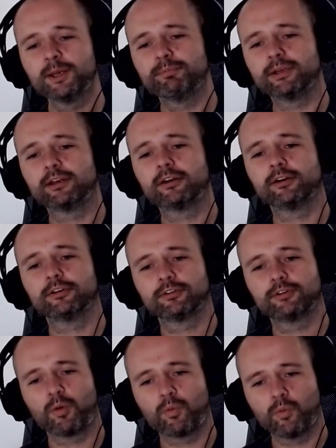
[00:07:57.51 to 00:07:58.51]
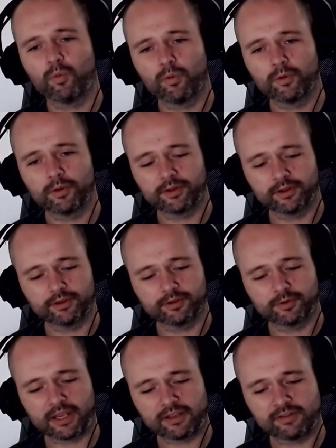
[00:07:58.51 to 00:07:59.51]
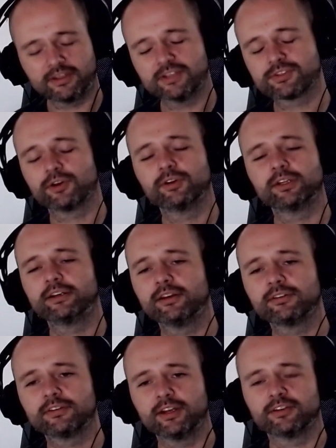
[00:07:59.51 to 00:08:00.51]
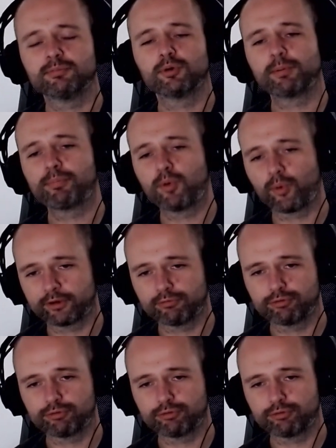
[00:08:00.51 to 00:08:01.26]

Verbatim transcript: because uh, in these early days it's more important